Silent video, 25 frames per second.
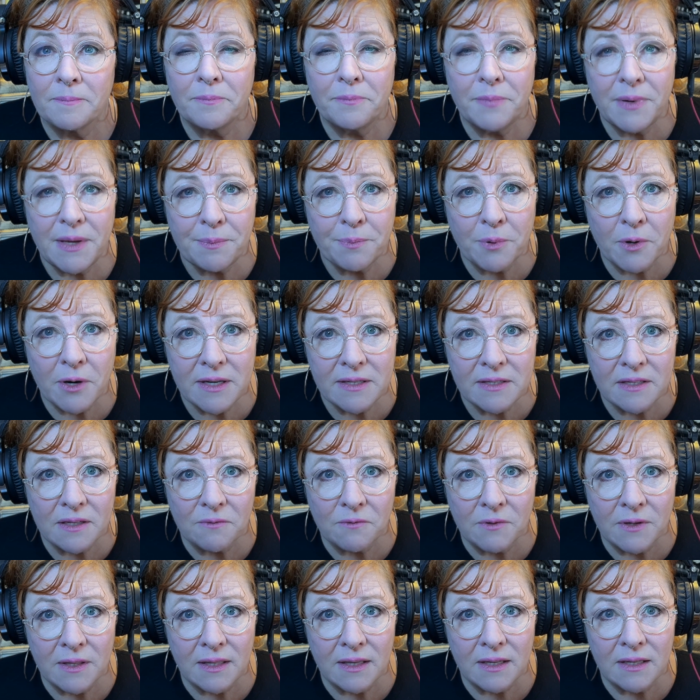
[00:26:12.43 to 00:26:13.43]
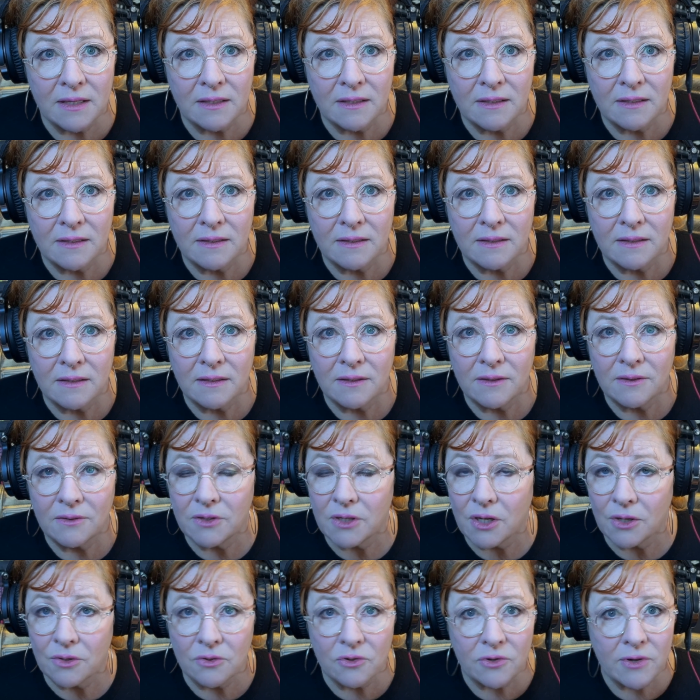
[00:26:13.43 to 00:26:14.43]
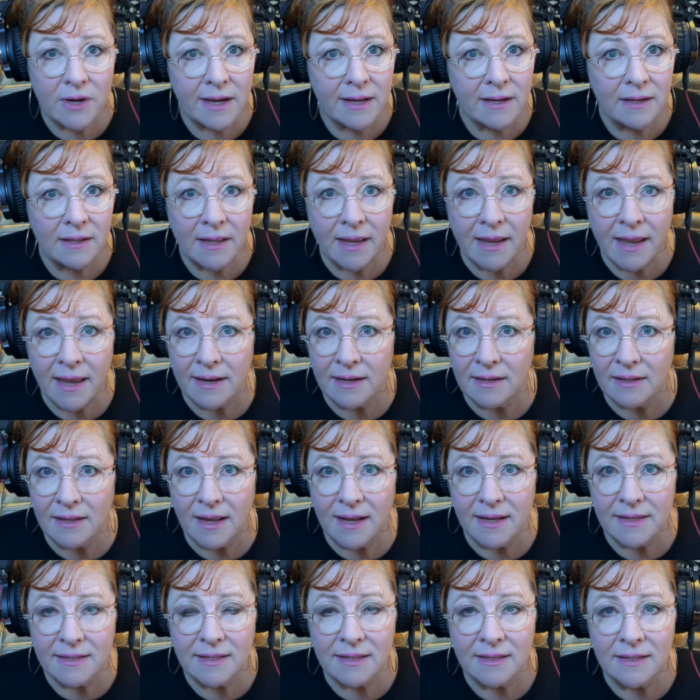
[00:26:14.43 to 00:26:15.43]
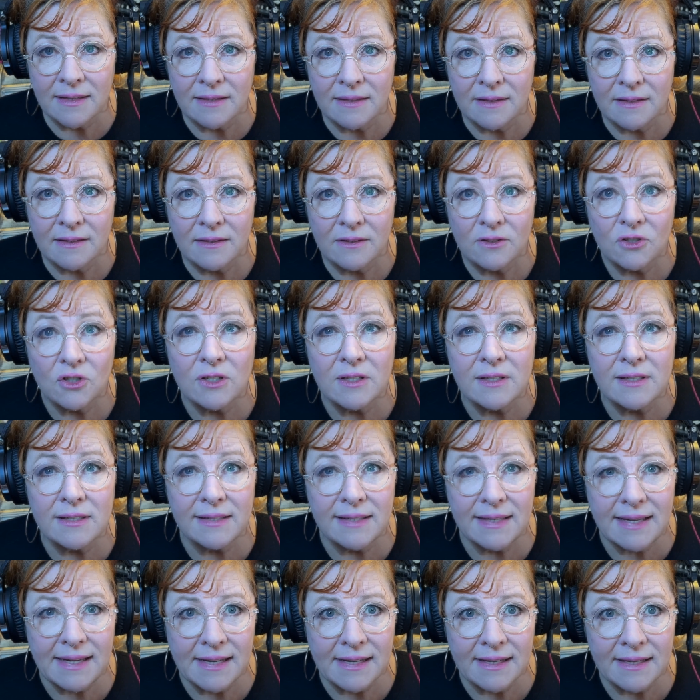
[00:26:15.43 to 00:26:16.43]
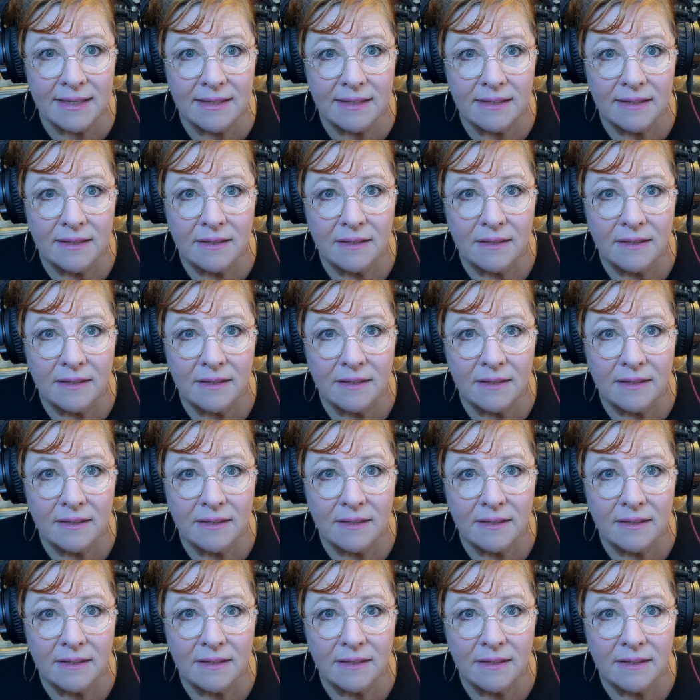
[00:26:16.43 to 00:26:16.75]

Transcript: Be present with it. Don't try to analyze it, just see it.